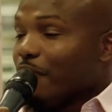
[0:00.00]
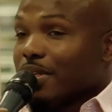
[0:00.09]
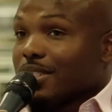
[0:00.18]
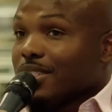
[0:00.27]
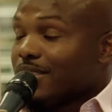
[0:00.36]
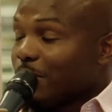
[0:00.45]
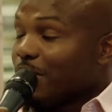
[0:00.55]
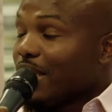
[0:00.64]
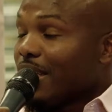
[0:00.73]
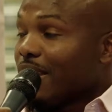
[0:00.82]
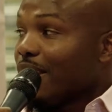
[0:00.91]
eventually
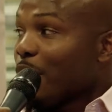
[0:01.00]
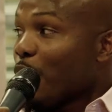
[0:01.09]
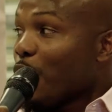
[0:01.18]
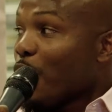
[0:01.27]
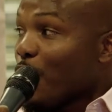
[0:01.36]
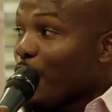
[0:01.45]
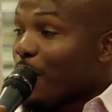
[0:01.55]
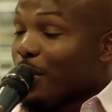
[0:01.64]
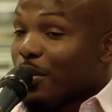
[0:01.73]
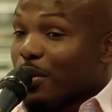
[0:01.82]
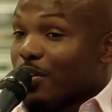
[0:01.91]
someday
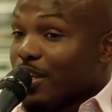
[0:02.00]
you know,